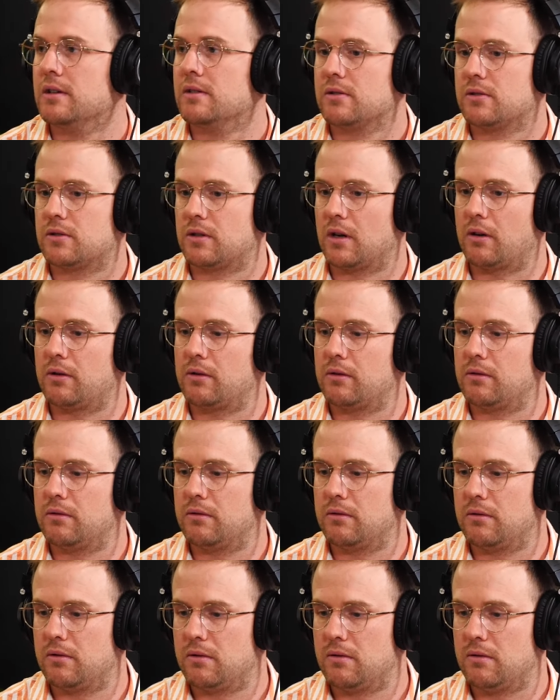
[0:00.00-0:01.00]
So
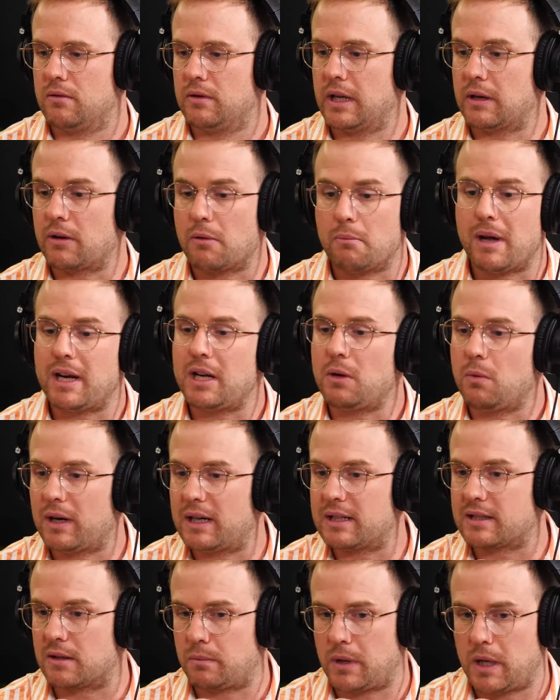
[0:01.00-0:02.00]
there are many
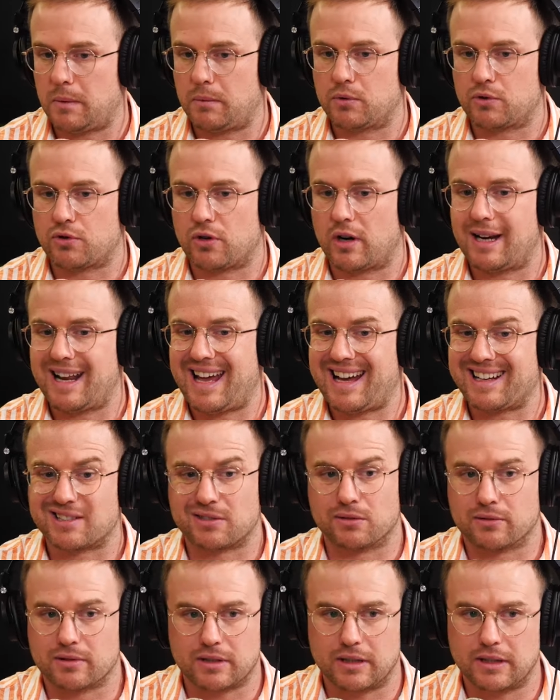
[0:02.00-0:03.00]
ways that people try and
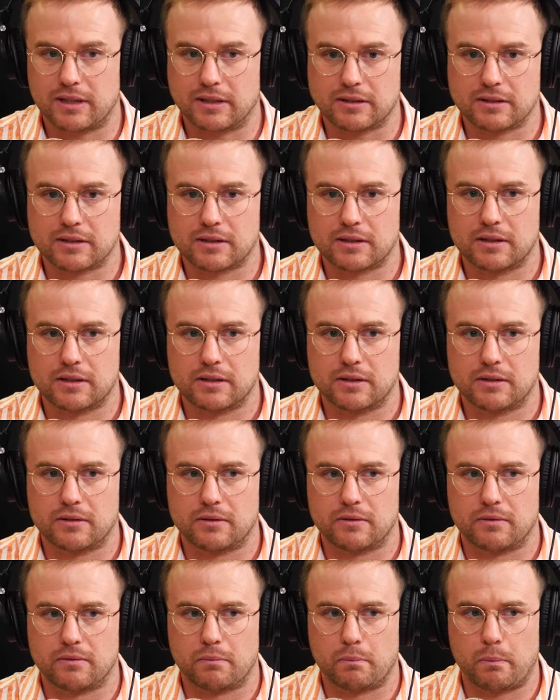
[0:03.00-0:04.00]
outsource things,
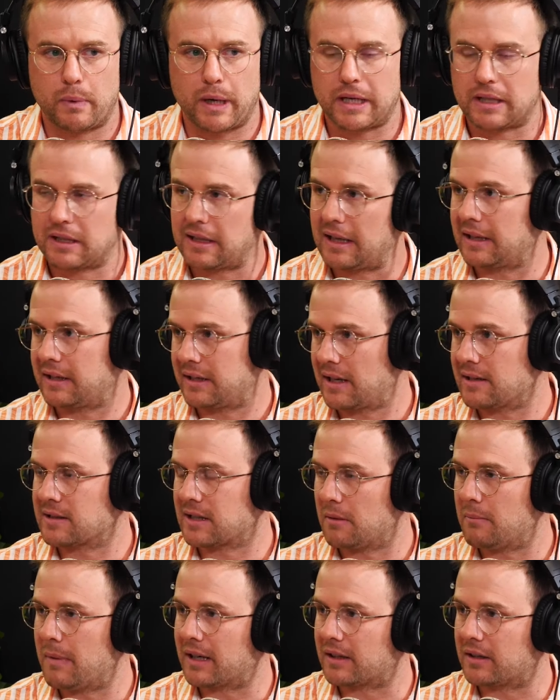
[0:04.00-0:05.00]
but it, it does
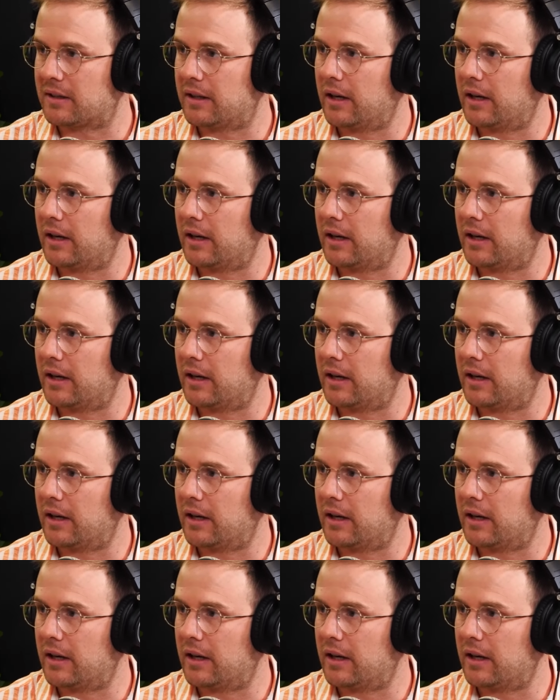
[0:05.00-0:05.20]
come back to